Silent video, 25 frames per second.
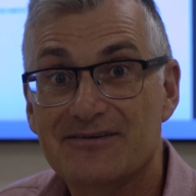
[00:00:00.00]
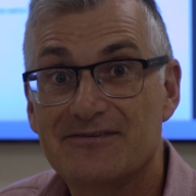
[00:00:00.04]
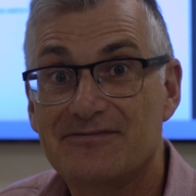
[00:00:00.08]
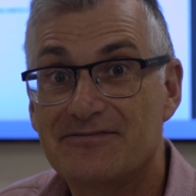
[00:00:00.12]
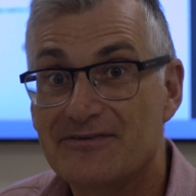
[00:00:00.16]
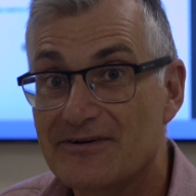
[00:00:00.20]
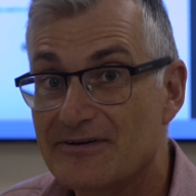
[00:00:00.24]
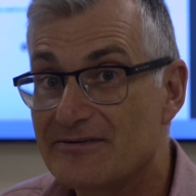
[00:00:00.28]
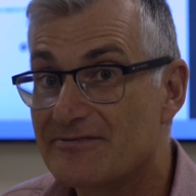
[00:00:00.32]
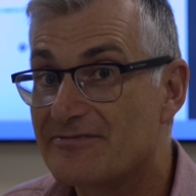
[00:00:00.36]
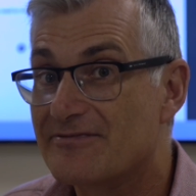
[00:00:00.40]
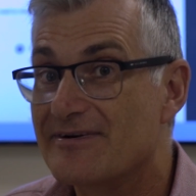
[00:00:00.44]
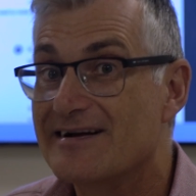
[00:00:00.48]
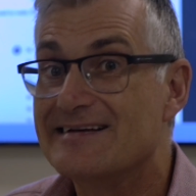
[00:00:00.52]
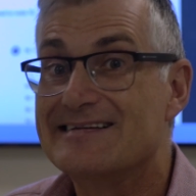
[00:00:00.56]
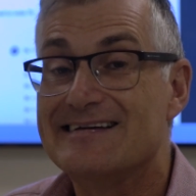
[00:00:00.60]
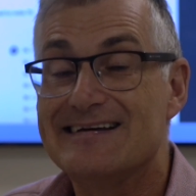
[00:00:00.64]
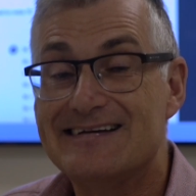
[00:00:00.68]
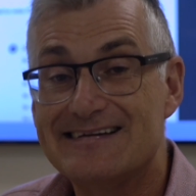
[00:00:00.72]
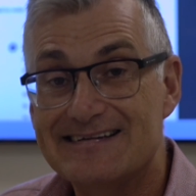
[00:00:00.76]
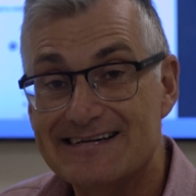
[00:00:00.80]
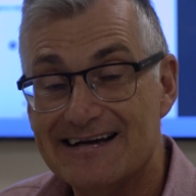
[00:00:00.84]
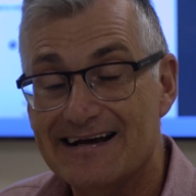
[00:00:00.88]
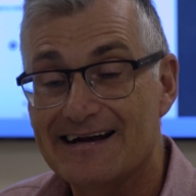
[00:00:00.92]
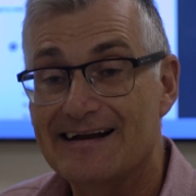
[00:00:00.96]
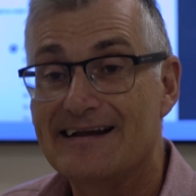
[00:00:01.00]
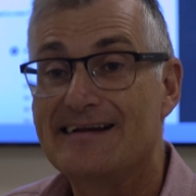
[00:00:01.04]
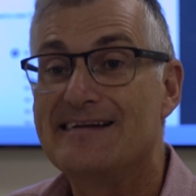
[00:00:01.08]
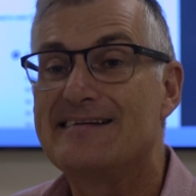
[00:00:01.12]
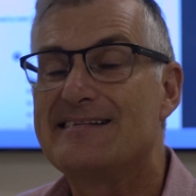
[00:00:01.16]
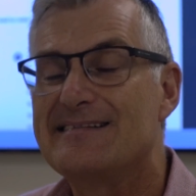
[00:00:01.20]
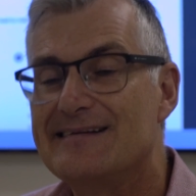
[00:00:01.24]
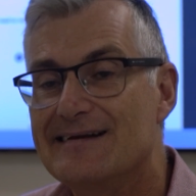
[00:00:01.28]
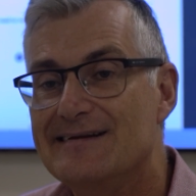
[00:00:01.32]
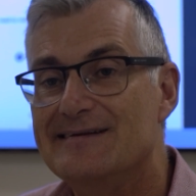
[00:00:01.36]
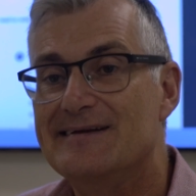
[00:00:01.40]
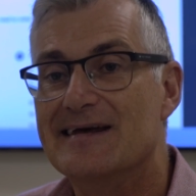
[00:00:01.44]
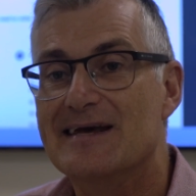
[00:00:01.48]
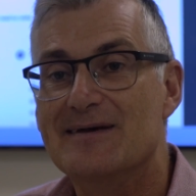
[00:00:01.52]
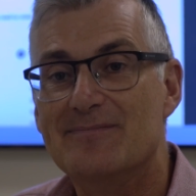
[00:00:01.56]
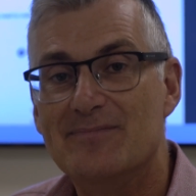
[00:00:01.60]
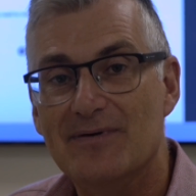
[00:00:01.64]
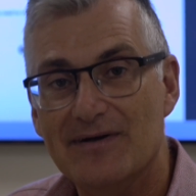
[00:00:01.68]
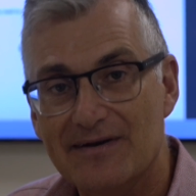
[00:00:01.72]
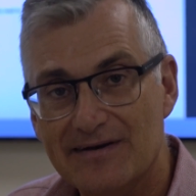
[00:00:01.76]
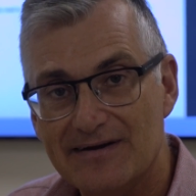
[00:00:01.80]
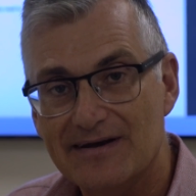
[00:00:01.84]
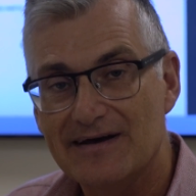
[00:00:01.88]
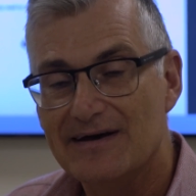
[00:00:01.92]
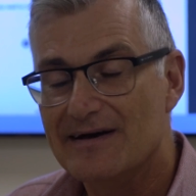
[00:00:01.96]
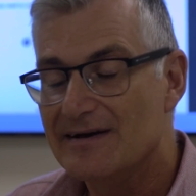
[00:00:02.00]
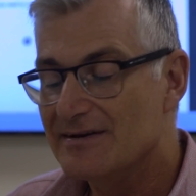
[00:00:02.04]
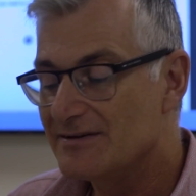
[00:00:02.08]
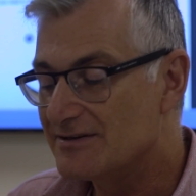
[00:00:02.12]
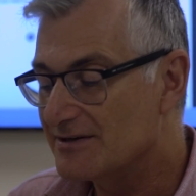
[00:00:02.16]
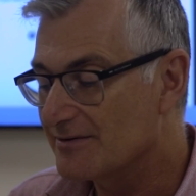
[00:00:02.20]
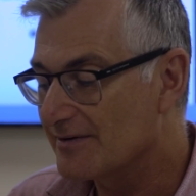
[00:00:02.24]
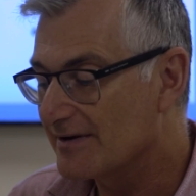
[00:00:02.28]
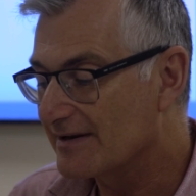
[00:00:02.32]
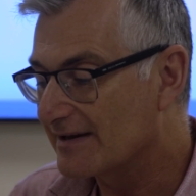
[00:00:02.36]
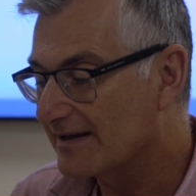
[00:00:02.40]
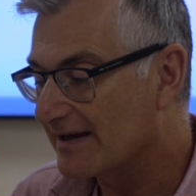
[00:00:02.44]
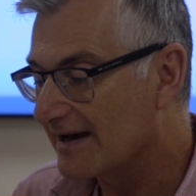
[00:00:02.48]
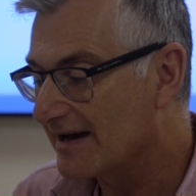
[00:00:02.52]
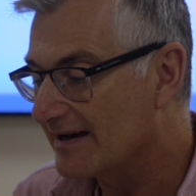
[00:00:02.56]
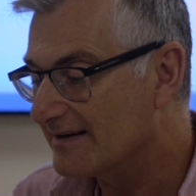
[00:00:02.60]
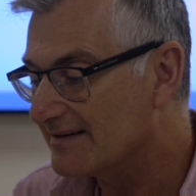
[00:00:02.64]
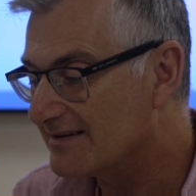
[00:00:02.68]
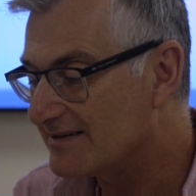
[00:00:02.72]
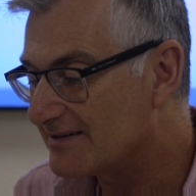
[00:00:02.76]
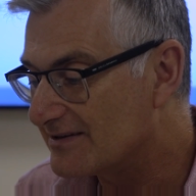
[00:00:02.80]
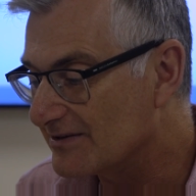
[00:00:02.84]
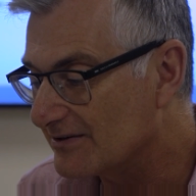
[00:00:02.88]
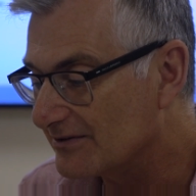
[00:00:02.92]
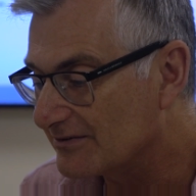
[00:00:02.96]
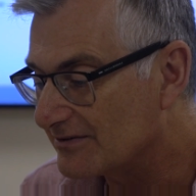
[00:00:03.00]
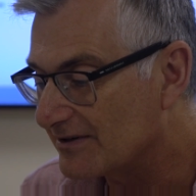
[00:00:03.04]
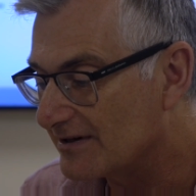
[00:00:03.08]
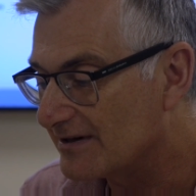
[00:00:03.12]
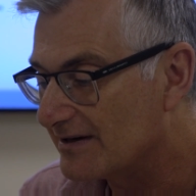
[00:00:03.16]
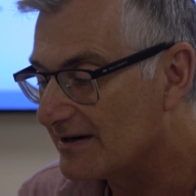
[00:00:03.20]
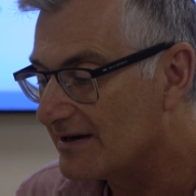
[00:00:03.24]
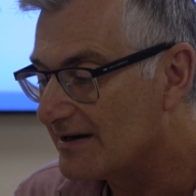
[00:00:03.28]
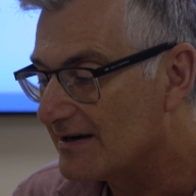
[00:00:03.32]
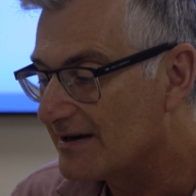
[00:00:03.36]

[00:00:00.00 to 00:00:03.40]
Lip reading: Feel free to challenge, to deepen, to engage children.